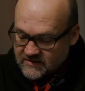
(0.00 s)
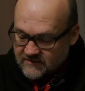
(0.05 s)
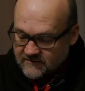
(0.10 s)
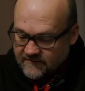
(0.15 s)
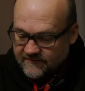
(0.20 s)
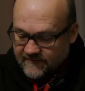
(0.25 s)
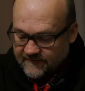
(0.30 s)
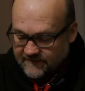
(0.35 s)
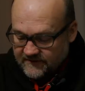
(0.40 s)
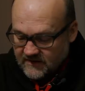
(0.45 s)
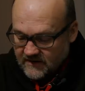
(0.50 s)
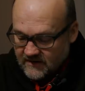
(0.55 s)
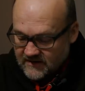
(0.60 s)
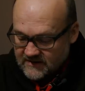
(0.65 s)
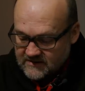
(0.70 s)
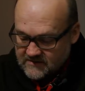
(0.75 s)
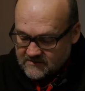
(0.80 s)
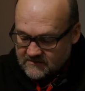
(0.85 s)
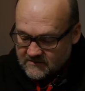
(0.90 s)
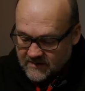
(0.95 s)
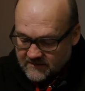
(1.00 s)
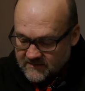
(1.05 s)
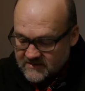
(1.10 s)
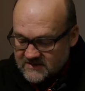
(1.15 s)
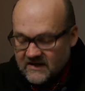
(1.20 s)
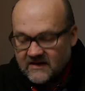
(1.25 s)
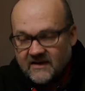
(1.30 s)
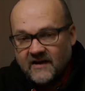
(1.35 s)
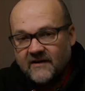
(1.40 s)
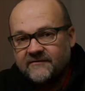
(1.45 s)
it 50, let me
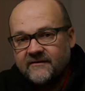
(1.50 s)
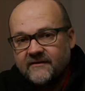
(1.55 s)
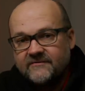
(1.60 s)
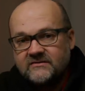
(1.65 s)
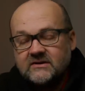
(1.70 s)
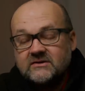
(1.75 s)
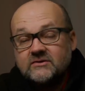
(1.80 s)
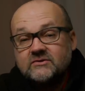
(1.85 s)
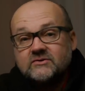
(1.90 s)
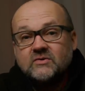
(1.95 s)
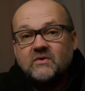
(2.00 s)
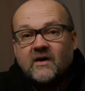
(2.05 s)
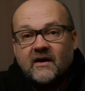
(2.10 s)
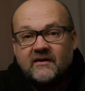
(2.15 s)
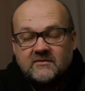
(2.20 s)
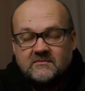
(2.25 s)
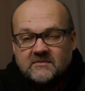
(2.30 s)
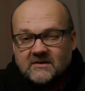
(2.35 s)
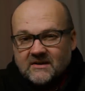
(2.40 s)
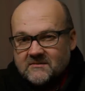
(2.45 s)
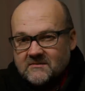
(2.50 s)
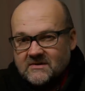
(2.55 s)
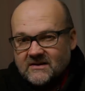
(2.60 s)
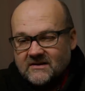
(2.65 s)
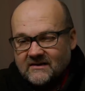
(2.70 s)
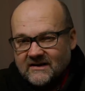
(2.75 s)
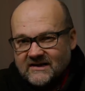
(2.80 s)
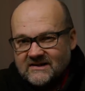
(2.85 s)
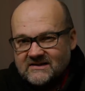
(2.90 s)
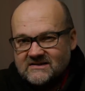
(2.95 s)
check, yeah, 50 to 200
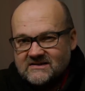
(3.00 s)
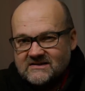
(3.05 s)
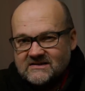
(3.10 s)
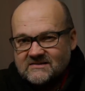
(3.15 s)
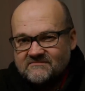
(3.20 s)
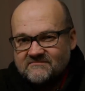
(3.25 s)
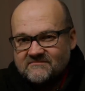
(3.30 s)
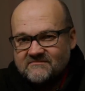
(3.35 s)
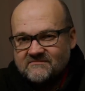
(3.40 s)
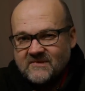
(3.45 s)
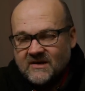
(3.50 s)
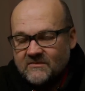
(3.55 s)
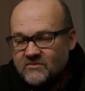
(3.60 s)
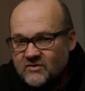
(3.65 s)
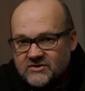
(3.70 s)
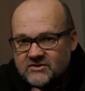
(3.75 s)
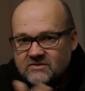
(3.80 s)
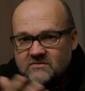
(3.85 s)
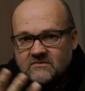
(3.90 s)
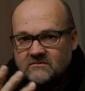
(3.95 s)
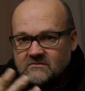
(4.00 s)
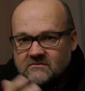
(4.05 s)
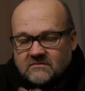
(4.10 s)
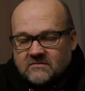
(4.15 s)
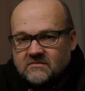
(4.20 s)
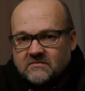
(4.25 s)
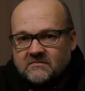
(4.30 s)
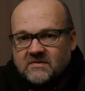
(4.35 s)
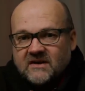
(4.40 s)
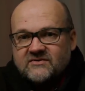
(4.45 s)
millimeter lens? Would you
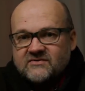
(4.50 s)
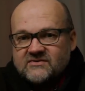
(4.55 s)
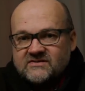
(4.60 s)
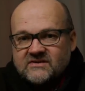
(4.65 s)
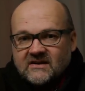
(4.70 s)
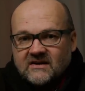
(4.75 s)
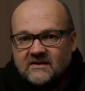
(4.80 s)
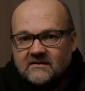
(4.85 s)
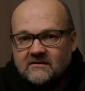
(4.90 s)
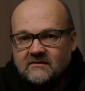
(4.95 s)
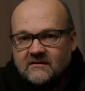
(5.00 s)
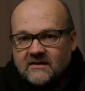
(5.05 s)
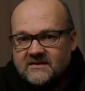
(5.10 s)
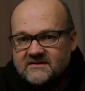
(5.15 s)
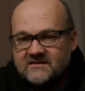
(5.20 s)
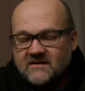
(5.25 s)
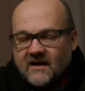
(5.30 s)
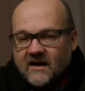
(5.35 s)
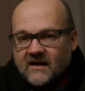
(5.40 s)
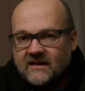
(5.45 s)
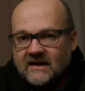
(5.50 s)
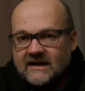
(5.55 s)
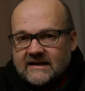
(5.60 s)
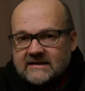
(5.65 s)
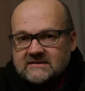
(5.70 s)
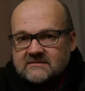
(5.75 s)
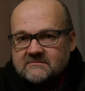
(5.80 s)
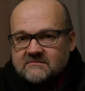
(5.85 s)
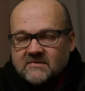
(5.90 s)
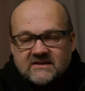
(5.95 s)
be interested in lens like
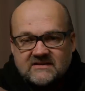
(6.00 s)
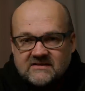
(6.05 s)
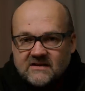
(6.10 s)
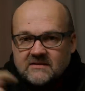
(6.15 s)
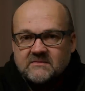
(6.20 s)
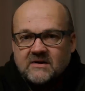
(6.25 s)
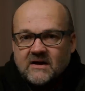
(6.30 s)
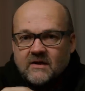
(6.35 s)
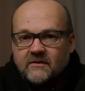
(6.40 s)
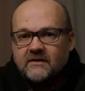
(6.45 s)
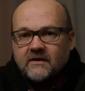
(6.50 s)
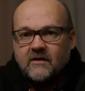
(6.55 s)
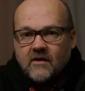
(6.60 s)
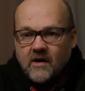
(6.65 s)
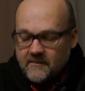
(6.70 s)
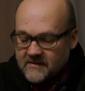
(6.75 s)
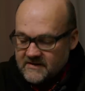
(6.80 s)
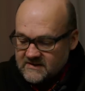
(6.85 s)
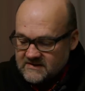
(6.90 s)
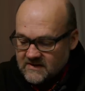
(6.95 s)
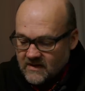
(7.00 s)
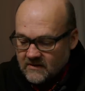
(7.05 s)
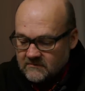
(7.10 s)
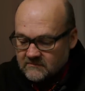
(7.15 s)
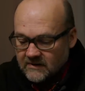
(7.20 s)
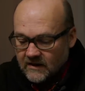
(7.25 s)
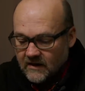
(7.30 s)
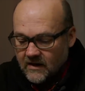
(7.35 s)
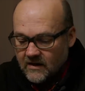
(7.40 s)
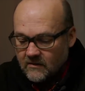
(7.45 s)
that? Please let me know in the comments
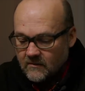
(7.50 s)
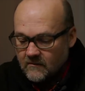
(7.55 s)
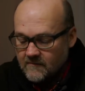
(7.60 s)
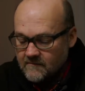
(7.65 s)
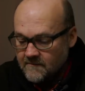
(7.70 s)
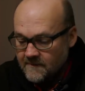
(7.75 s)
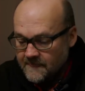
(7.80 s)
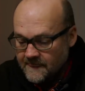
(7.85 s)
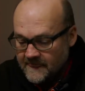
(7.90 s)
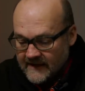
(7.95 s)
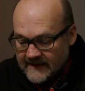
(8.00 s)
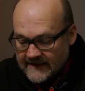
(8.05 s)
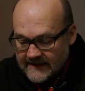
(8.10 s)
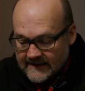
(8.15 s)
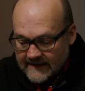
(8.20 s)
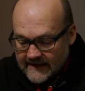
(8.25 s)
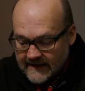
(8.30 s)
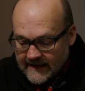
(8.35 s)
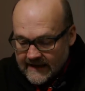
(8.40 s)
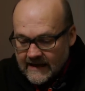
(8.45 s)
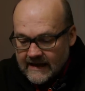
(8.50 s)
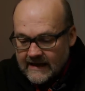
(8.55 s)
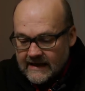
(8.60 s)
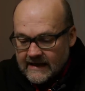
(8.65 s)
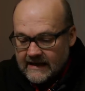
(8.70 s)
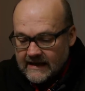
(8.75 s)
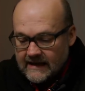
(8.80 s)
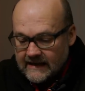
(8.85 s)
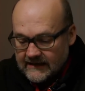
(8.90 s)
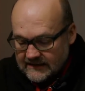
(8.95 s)
down below.
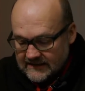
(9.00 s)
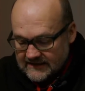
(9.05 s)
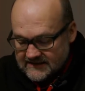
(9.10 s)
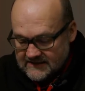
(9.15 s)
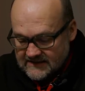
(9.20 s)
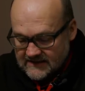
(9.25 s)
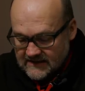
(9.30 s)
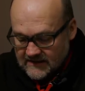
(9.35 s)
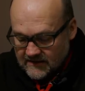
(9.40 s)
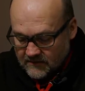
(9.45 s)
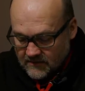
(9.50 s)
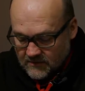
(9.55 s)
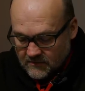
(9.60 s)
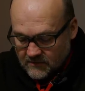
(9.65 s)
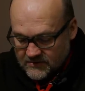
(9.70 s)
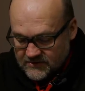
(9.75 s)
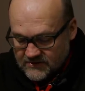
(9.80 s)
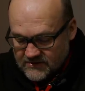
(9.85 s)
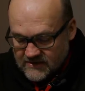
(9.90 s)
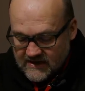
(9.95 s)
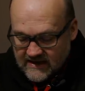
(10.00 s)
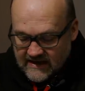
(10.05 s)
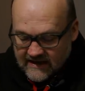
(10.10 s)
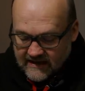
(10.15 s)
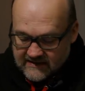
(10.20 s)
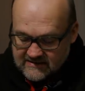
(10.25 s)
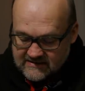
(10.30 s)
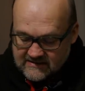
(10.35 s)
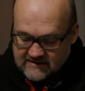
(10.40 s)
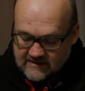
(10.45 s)
And let's see what was
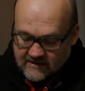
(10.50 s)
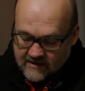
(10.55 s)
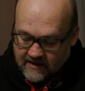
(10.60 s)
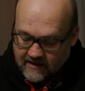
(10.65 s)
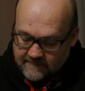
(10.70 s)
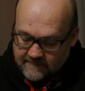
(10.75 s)
next.